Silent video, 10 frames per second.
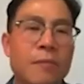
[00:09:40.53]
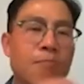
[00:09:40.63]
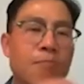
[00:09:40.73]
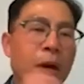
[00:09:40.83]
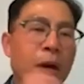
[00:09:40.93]

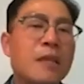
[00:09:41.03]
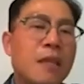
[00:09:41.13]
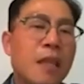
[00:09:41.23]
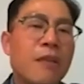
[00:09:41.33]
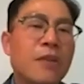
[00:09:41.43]
Money
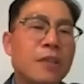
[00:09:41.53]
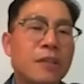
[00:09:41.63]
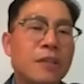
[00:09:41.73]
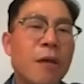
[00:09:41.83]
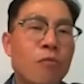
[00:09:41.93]
never
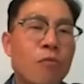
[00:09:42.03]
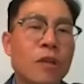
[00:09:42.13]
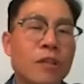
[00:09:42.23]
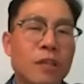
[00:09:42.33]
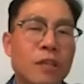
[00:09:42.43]
stop
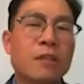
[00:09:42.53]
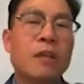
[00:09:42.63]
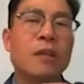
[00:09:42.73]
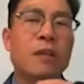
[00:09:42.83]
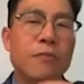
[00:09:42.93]
working
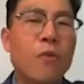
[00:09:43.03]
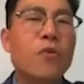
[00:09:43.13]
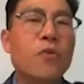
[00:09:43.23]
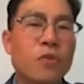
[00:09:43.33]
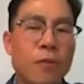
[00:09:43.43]

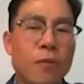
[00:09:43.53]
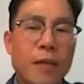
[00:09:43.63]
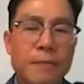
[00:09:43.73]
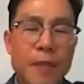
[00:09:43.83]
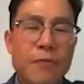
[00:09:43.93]
for you,
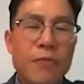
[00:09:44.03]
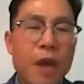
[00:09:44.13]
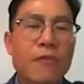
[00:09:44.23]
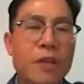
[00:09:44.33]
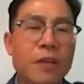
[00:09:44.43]
right? If you
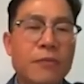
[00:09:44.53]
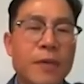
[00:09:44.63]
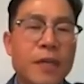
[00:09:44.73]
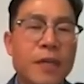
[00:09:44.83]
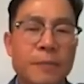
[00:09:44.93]
have enough
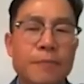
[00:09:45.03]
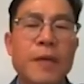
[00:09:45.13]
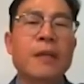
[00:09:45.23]
money. But